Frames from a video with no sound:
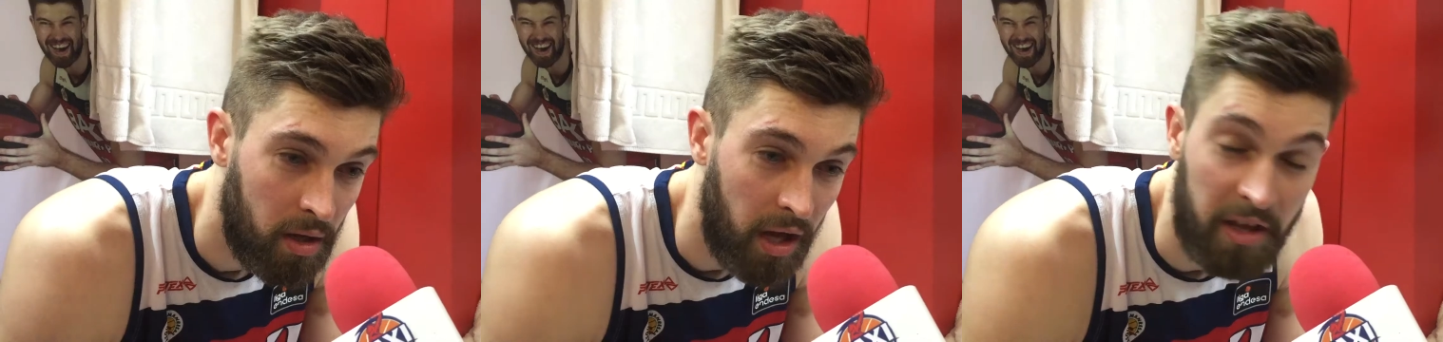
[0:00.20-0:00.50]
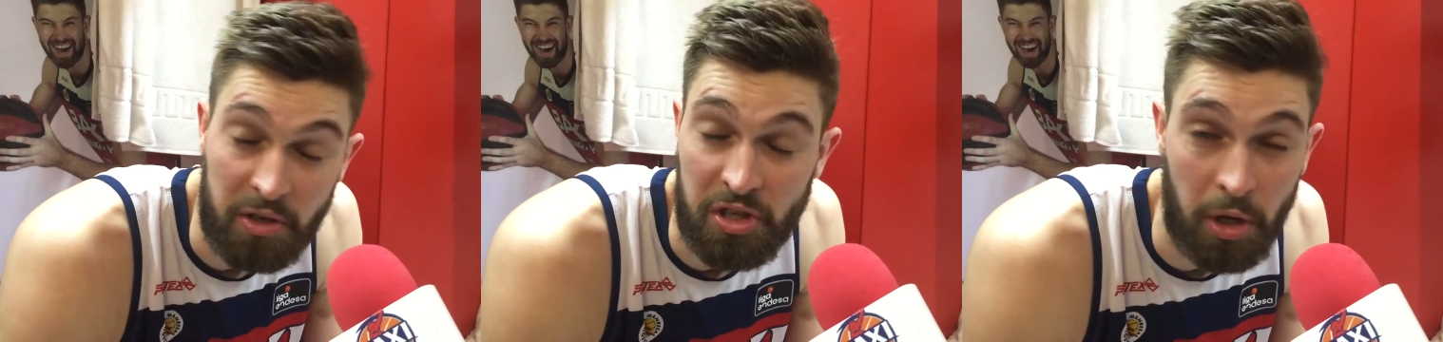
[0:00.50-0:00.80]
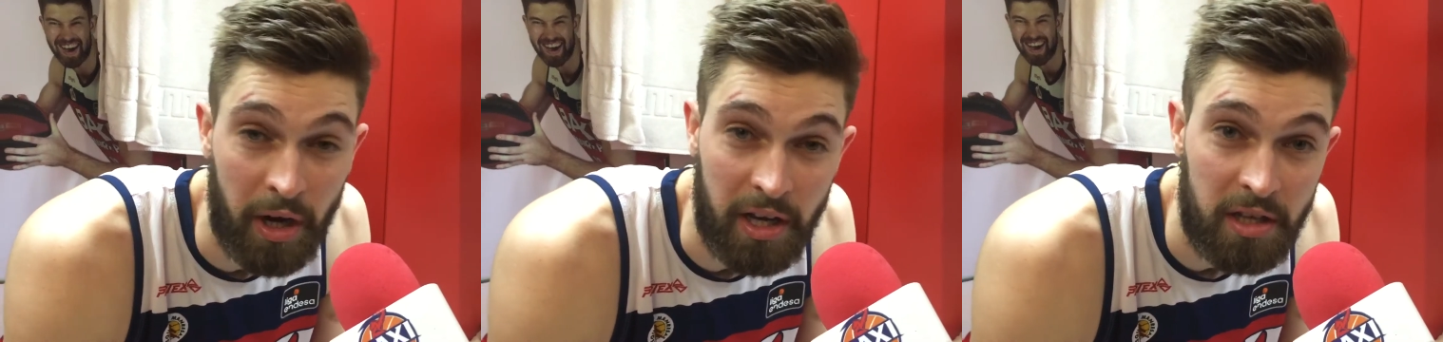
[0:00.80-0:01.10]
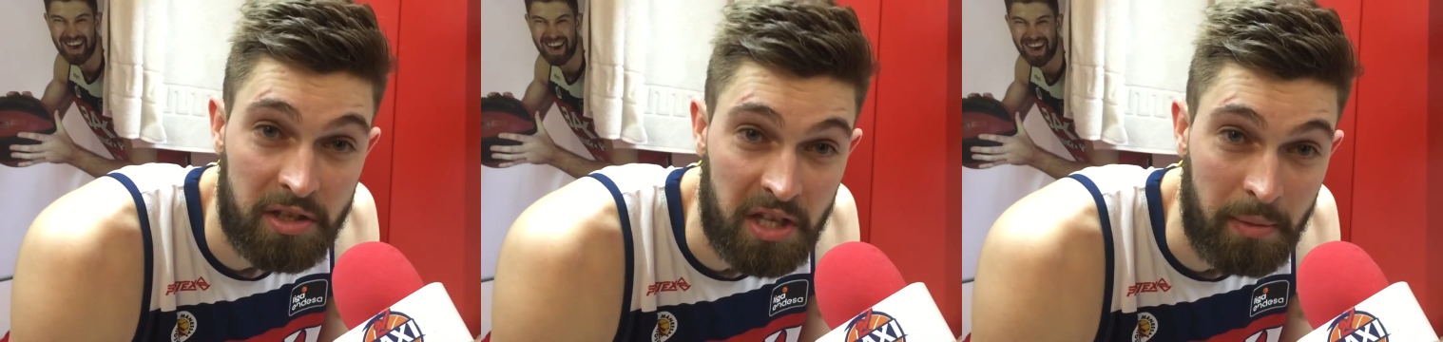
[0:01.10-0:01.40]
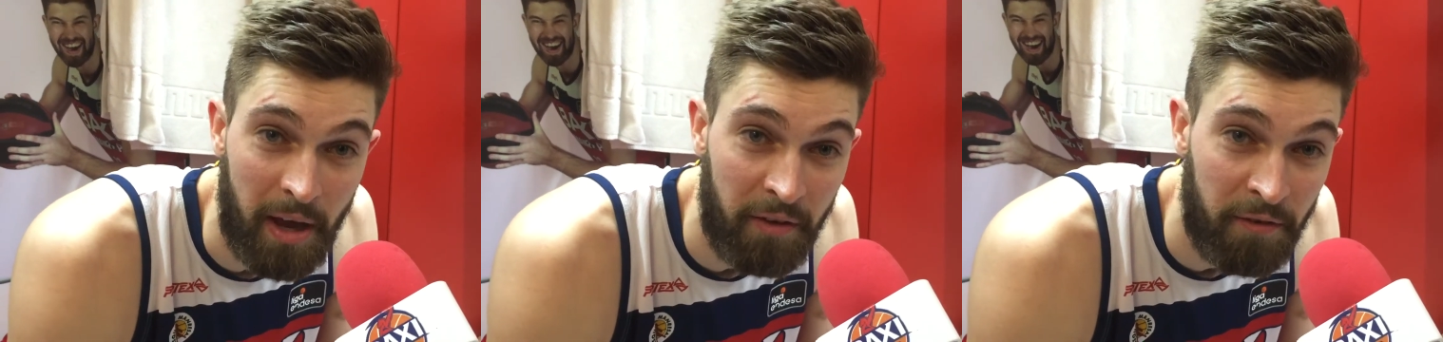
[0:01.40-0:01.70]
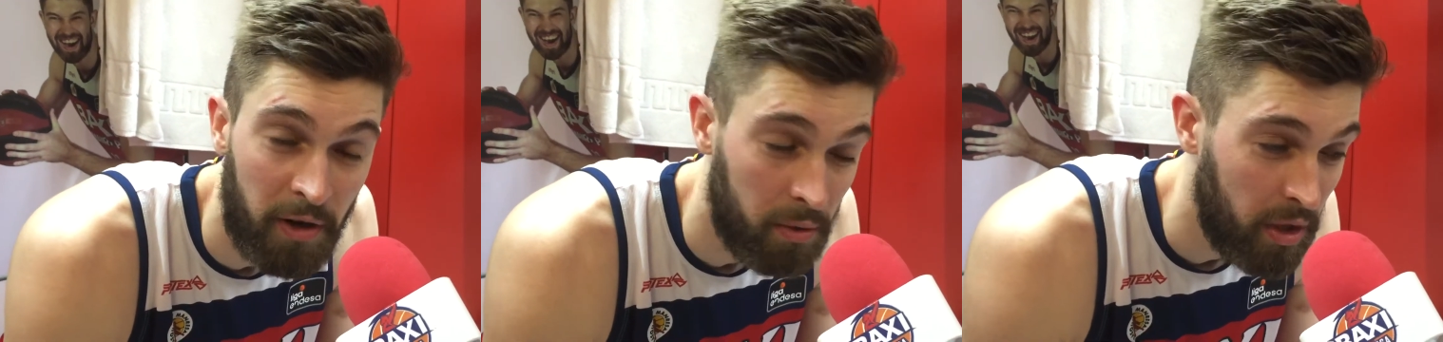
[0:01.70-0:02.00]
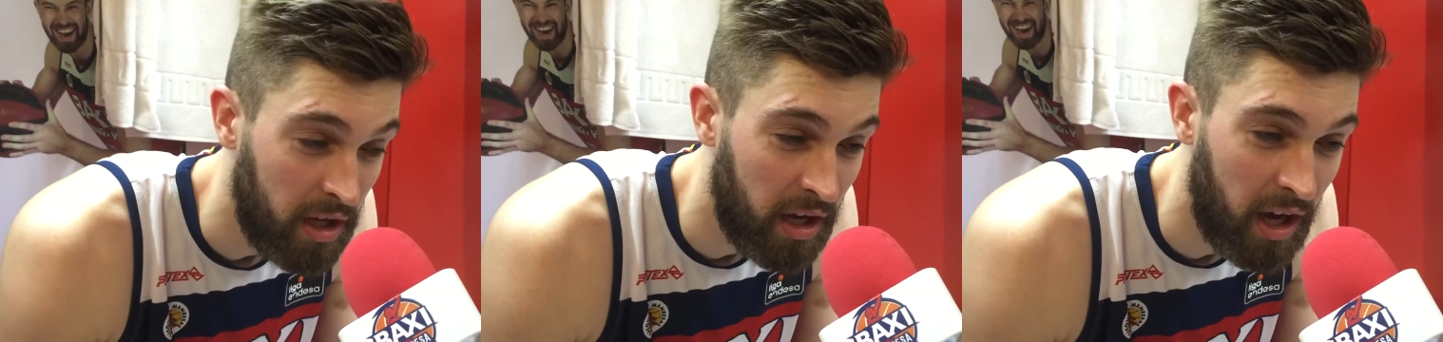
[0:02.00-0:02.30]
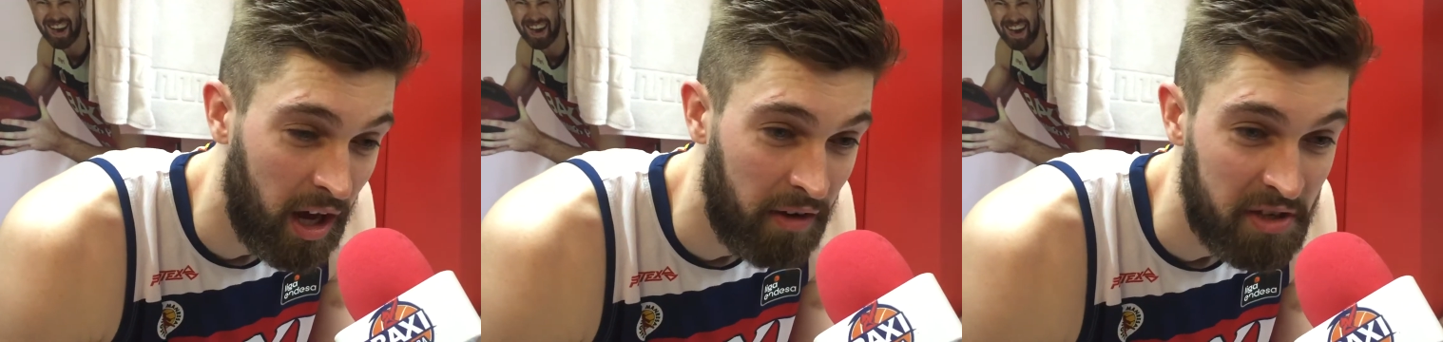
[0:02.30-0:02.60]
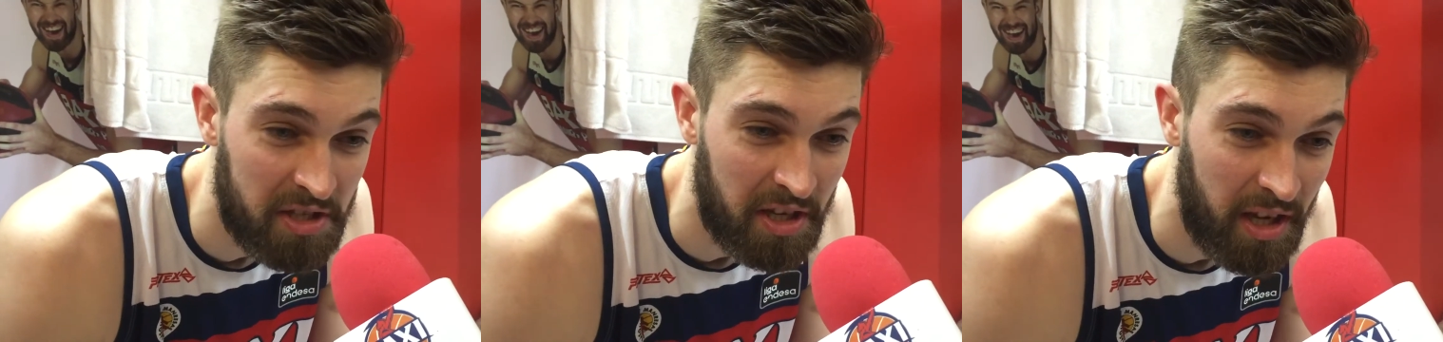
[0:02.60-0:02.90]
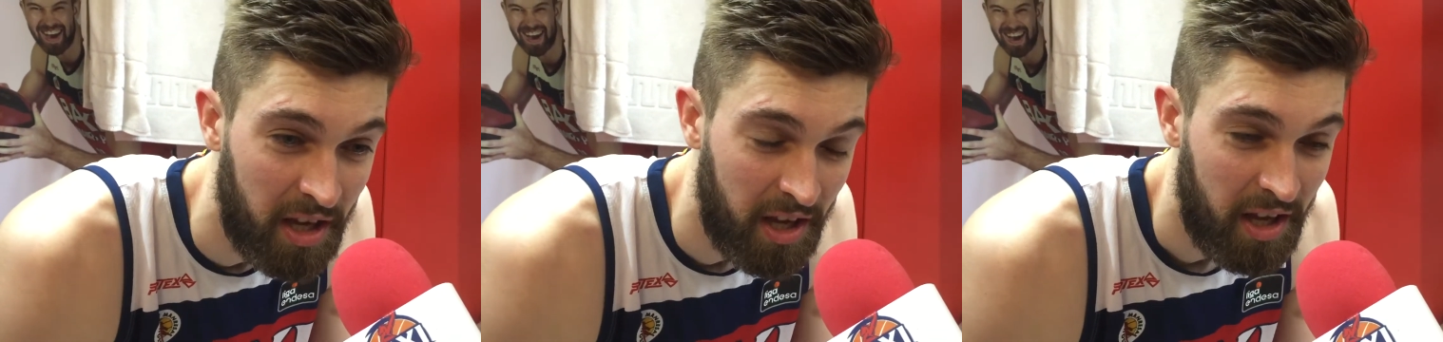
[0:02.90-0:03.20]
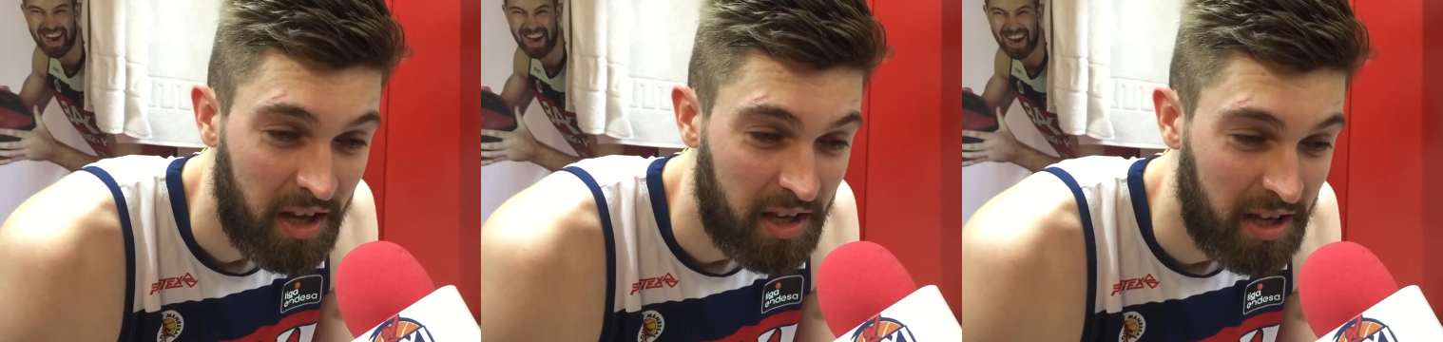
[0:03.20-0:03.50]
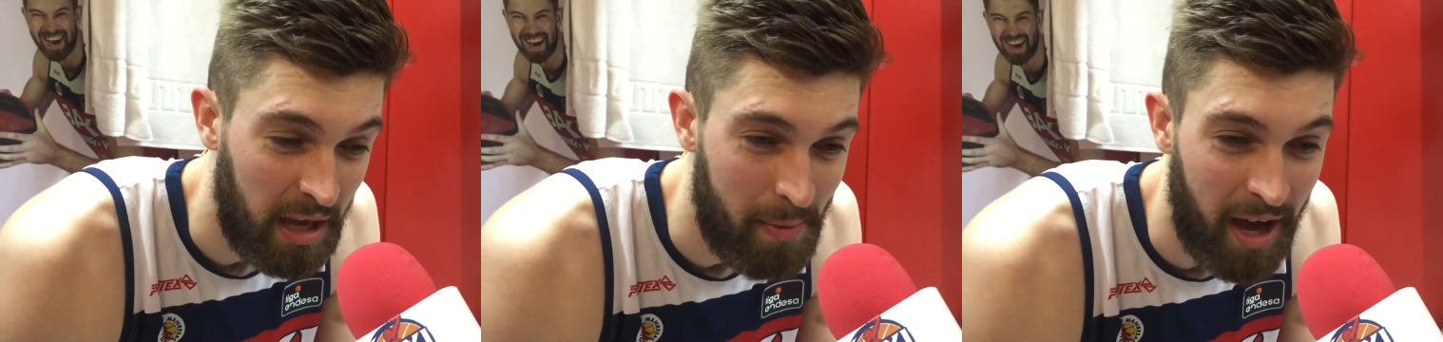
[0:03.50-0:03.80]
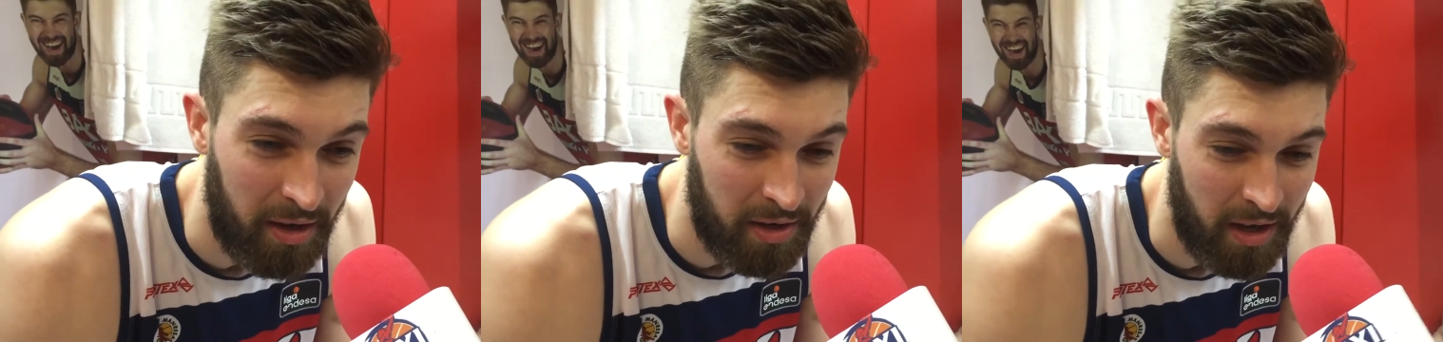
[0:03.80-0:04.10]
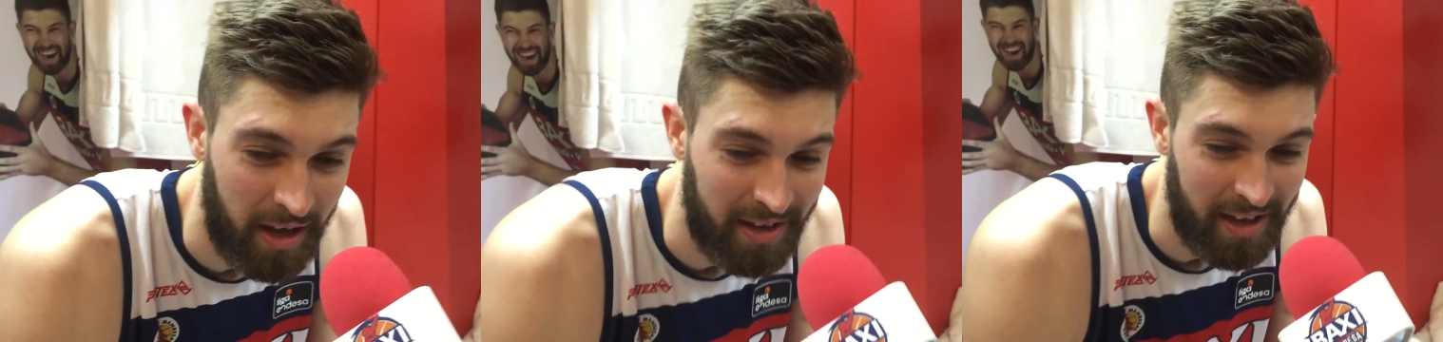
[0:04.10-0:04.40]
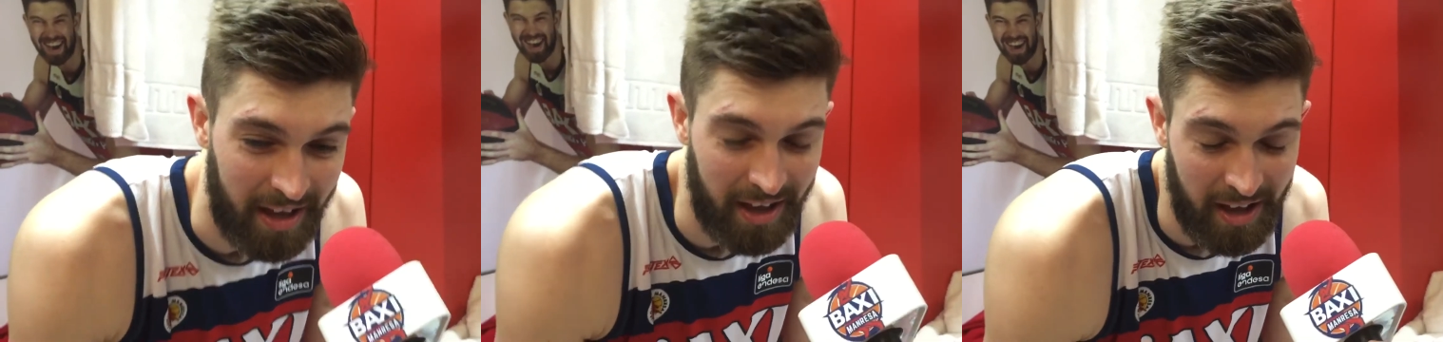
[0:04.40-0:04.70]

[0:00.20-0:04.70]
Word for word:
Speaker 1: I think it was a great team effort. We uh, obviously came out and, and,